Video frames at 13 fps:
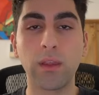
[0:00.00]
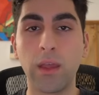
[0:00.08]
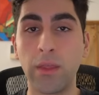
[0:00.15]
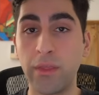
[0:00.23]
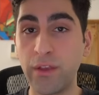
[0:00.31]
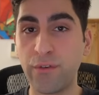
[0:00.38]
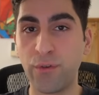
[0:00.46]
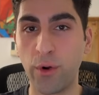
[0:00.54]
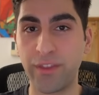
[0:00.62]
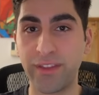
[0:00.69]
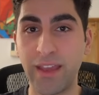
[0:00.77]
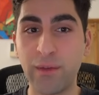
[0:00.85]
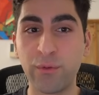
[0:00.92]
In the
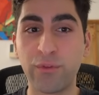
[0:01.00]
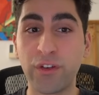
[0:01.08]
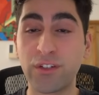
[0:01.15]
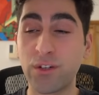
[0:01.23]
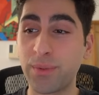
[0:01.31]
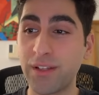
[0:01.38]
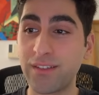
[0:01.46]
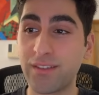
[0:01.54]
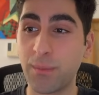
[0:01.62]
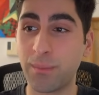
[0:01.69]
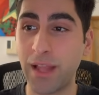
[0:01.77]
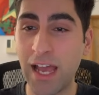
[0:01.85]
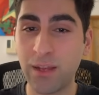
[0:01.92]
fourth game, Fischer plays the
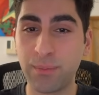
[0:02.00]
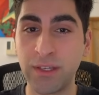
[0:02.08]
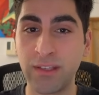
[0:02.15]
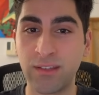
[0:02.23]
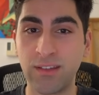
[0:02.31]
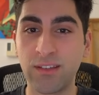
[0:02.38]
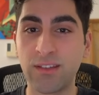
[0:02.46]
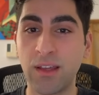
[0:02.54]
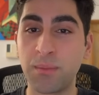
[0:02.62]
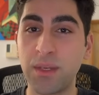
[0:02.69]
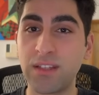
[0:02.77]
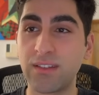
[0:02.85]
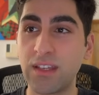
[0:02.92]
black pieces and
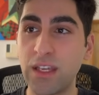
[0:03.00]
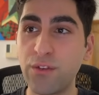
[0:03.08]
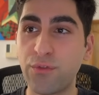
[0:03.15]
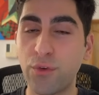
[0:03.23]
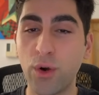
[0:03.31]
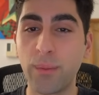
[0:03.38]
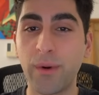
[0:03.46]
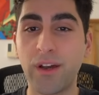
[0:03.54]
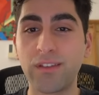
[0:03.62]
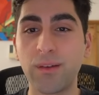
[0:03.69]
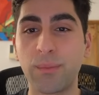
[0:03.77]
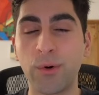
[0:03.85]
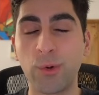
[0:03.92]
meets e4 by
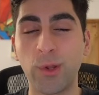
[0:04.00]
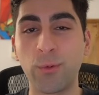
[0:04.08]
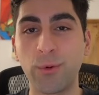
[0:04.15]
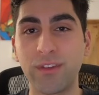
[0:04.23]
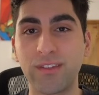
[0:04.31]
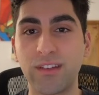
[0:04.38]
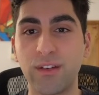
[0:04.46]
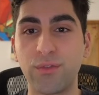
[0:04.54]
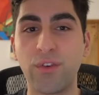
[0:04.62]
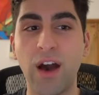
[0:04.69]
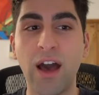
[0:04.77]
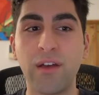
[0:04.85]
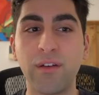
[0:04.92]
his opponent with
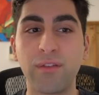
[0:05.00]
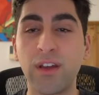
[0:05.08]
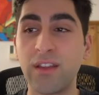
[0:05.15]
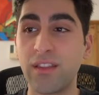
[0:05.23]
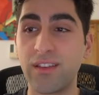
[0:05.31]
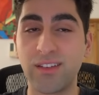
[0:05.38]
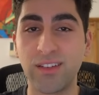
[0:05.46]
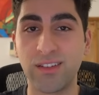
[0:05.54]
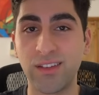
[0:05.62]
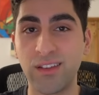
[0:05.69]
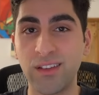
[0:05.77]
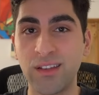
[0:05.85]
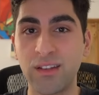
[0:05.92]
c5, the
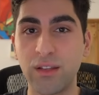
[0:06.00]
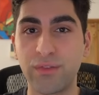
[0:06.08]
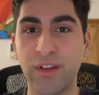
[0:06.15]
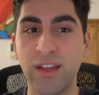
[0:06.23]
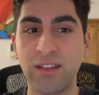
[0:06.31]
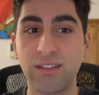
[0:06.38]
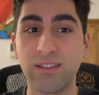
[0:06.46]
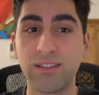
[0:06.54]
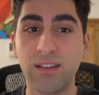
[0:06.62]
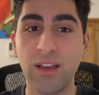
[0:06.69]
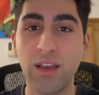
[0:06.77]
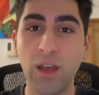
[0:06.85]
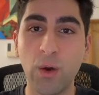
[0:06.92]
Sicilian defense.
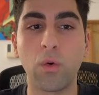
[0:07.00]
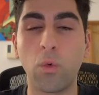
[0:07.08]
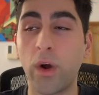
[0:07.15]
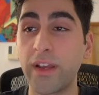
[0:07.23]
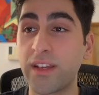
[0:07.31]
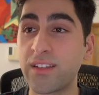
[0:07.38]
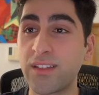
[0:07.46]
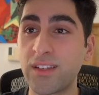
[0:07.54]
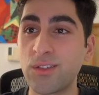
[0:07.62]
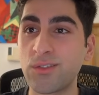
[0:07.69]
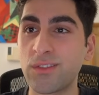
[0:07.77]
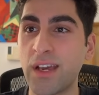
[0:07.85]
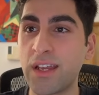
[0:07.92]
White
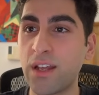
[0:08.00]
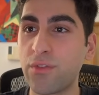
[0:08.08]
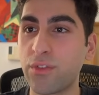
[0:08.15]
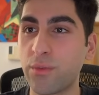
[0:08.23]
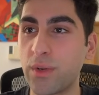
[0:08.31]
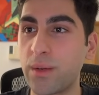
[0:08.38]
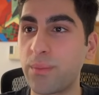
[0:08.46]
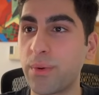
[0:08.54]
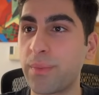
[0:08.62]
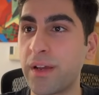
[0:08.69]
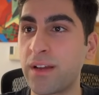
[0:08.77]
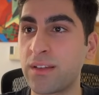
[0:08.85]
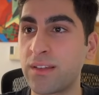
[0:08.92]
continues knight f3,
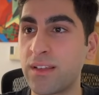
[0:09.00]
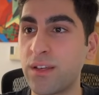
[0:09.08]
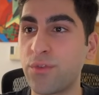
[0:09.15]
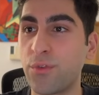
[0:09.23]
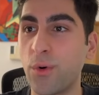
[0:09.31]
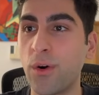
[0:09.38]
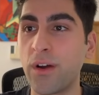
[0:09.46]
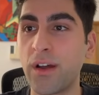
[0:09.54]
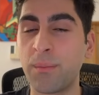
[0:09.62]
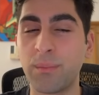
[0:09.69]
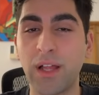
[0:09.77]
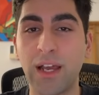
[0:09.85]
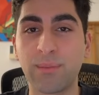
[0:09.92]
preparing d4,
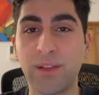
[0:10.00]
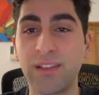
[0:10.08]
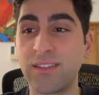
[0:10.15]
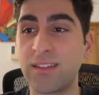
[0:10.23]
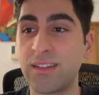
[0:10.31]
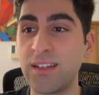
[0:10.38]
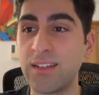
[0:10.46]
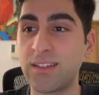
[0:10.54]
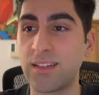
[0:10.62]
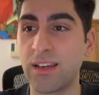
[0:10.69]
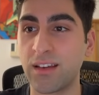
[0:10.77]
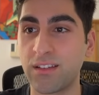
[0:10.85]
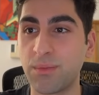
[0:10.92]
and black plays
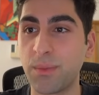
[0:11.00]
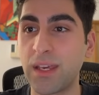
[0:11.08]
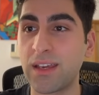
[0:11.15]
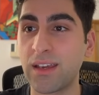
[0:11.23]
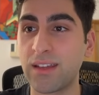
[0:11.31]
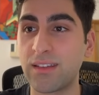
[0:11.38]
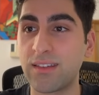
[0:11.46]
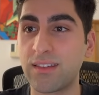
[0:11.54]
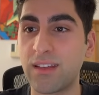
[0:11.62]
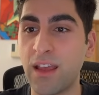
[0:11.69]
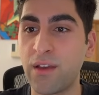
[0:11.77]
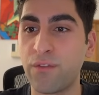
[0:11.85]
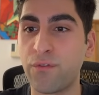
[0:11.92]
d6, making it
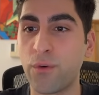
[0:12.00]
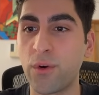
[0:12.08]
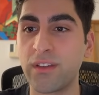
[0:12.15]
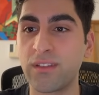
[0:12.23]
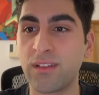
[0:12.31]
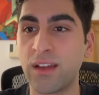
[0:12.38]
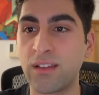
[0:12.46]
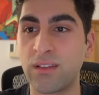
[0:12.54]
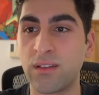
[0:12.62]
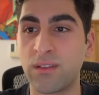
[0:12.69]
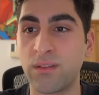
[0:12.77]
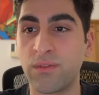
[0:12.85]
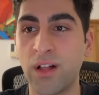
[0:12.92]
safe for his knight to
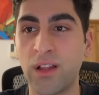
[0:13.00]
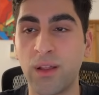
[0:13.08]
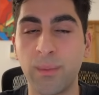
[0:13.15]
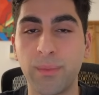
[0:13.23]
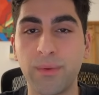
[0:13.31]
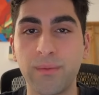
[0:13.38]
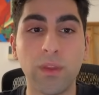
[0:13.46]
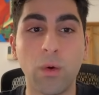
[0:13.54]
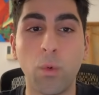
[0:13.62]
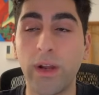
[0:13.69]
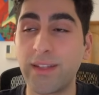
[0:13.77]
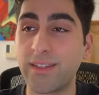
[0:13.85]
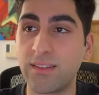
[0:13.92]
develop.
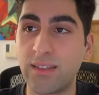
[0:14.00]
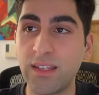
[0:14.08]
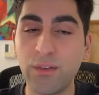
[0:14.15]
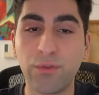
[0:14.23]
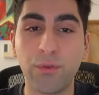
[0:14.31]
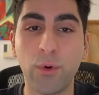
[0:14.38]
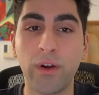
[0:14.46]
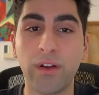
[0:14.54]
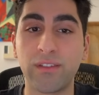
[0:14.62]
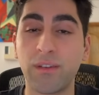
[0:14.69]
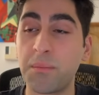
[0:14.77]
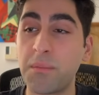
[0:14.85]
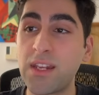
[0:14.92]
White's d4
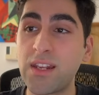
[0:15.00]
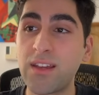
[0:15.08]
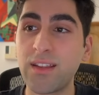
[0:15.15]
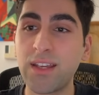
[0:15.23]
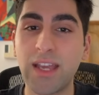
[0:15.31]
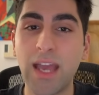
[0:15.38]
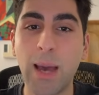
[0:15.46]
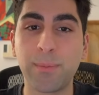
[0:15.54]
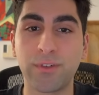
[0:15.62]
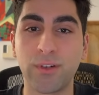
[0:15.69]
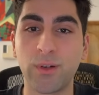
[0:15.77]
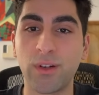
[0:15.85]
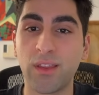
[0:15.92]
is immediately
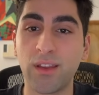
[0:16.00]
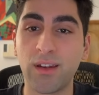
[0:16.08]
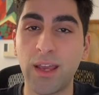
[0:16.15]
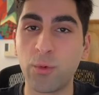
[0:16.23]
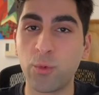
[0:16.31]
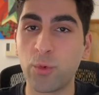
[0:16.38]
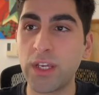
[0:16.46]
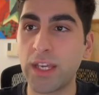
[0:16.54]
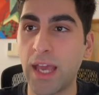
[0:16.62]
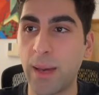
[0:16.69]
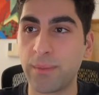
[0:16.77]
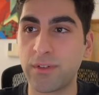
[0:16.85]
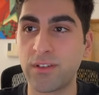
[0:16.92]
captured and the knight
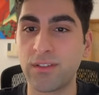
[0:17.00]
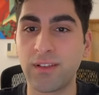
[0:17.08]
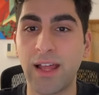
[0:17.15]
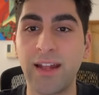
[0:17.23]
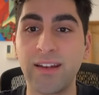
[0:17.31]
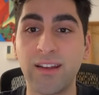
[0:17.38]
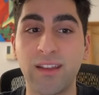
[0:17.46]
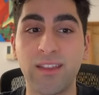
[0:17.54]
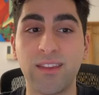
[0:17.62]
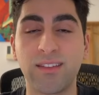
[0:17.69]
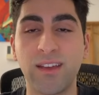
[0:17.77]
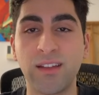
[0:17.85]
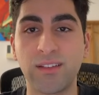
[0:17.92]
recaptures, landing in the
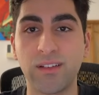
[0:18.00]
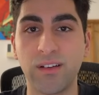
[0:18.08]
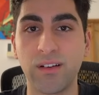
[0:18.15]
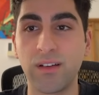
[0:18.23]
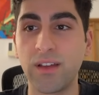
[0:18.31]
center.